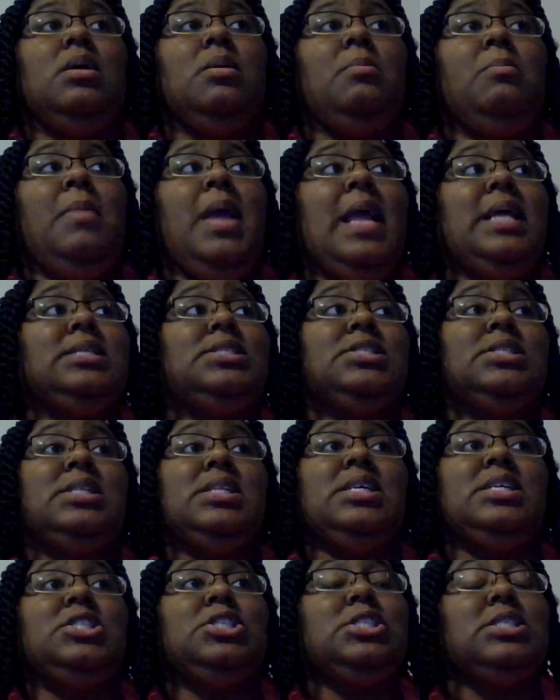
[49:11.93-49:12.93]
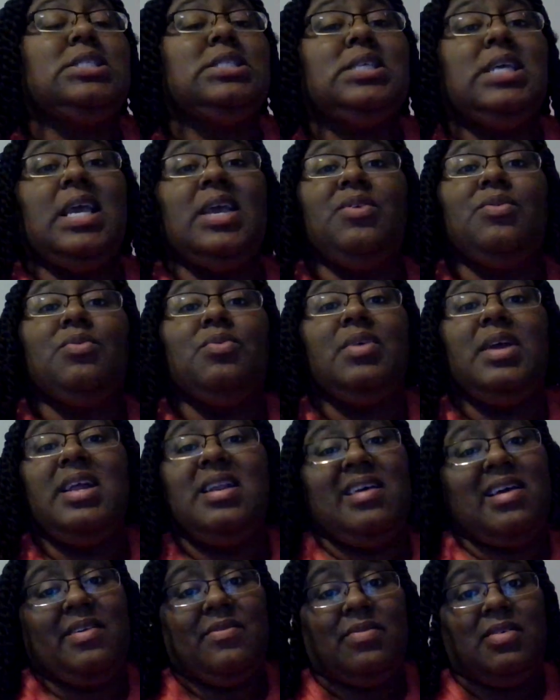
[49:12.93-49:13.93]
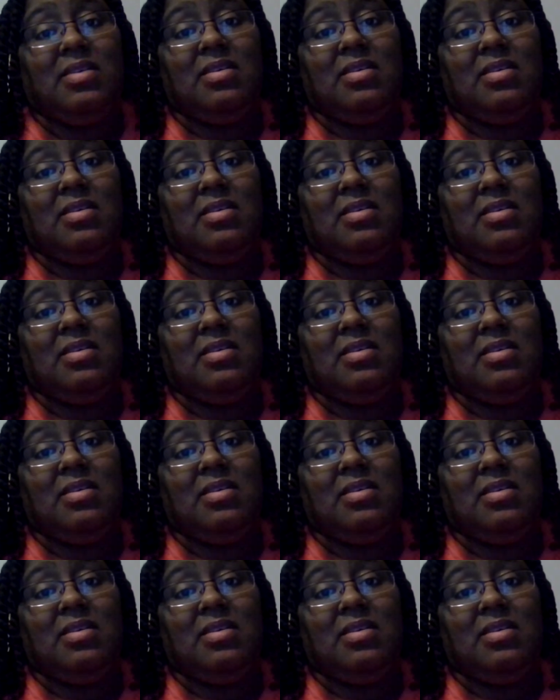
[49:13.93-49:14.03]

magically just get rid of